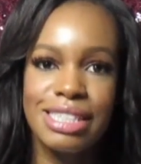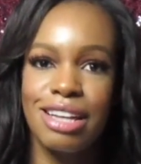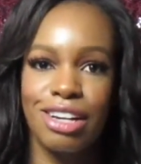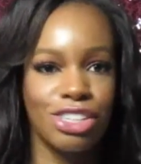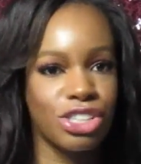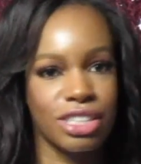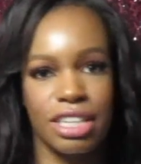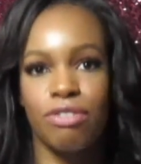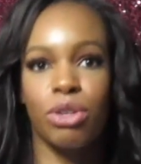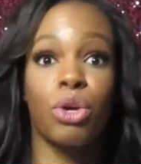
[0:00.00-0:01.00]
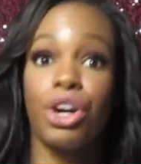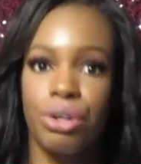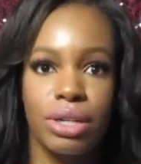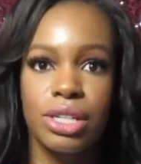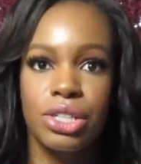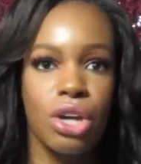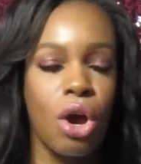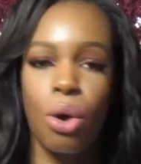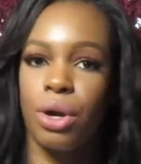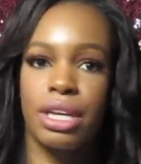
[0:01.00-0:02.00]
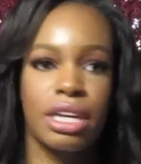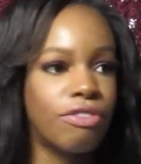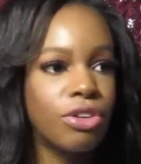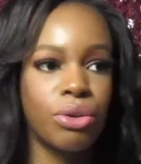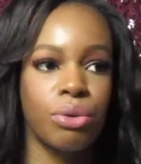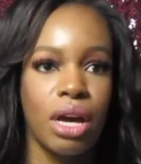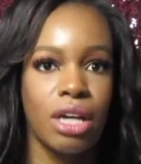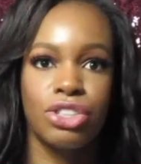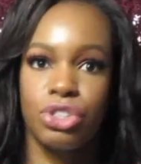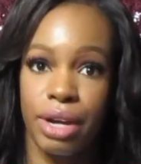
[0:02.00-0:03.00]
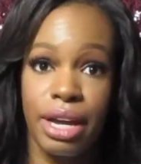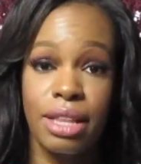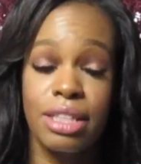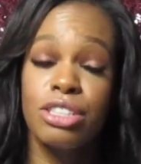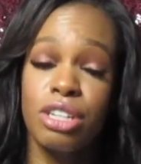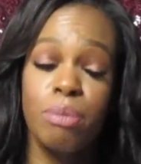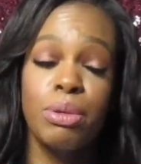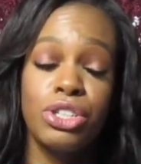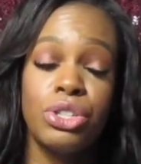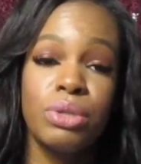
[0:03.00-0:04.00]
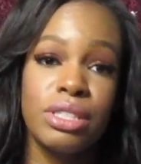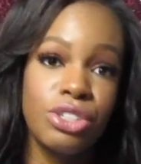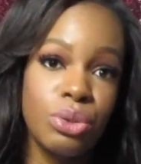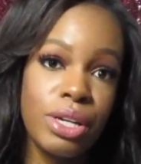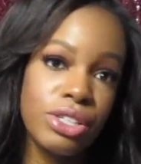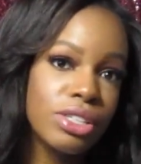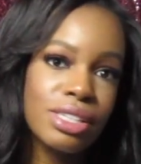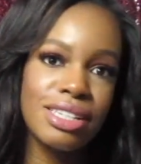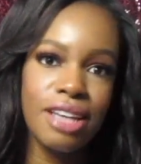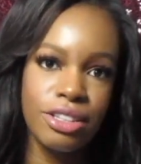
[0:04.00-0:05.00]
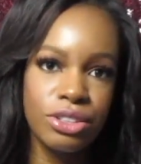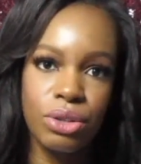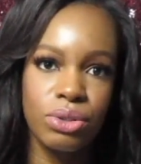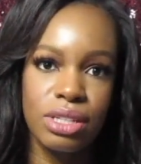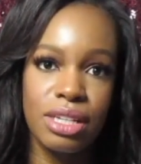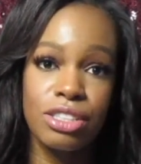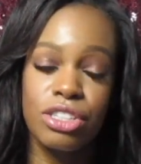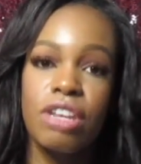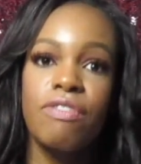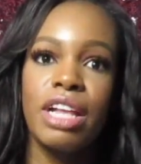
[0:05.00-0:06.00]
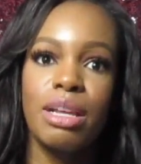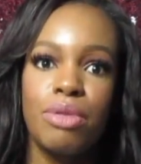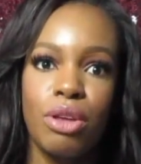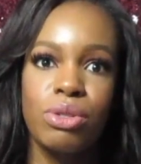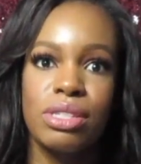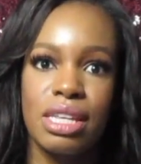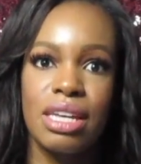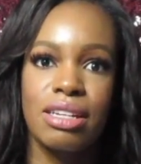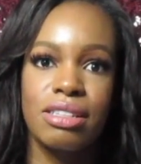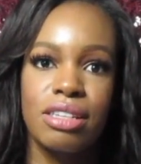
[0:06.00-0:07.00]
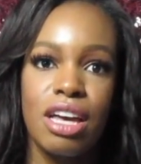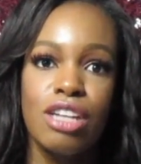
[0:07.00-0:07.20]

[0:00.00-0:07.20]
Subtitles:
He's not going to just give you courage or give you strength. He's going to put you in situations to test those things, to develop those things.